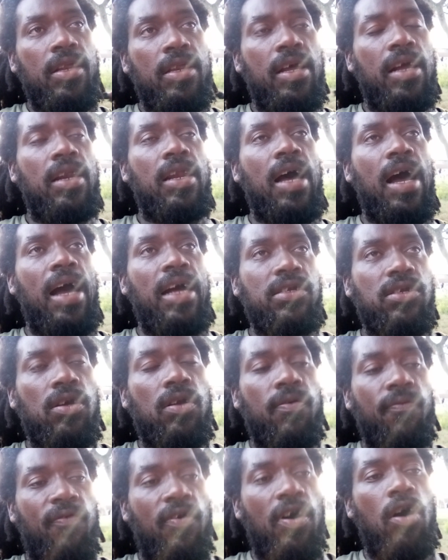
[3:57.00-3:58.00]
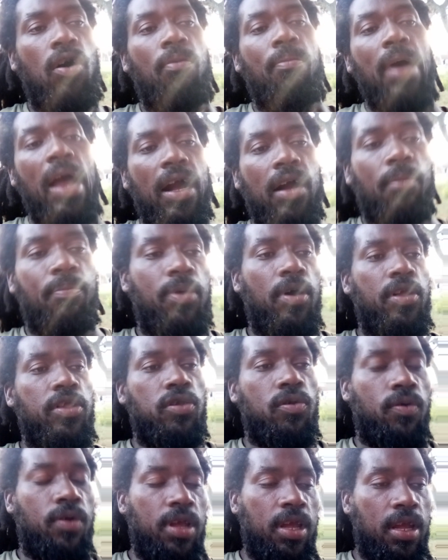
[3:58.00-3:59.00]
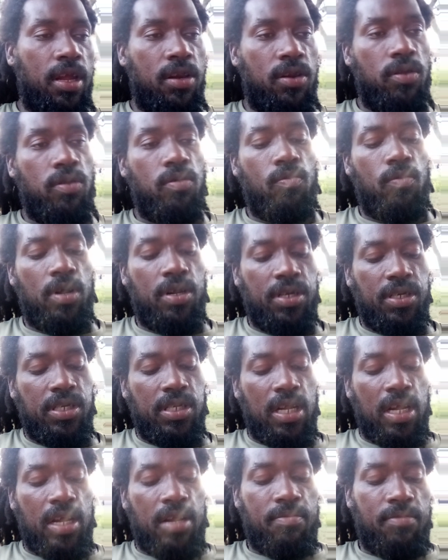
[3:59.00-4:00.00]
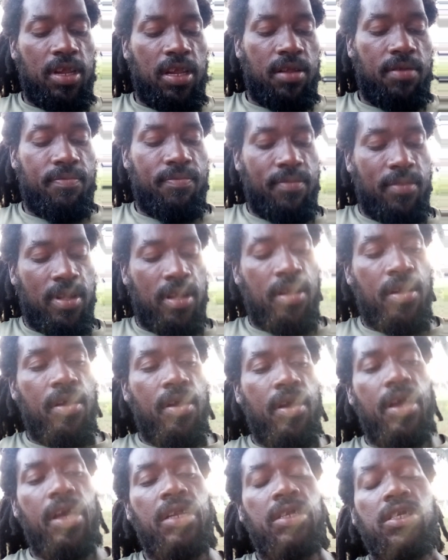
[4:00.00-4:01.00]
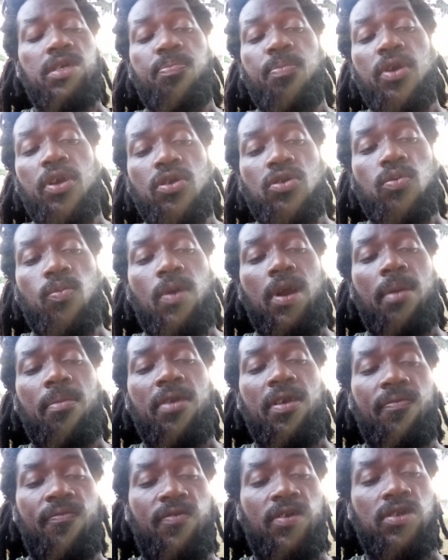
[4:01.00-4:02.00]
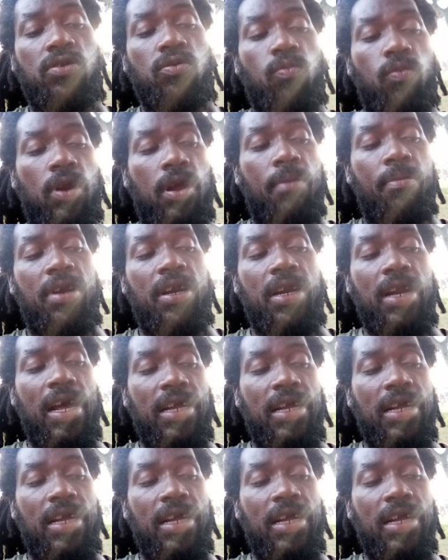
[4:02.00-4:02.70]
that lie is going to fall back upon your head. Do you understand me? In the spiritual realm, and the physical realm, and the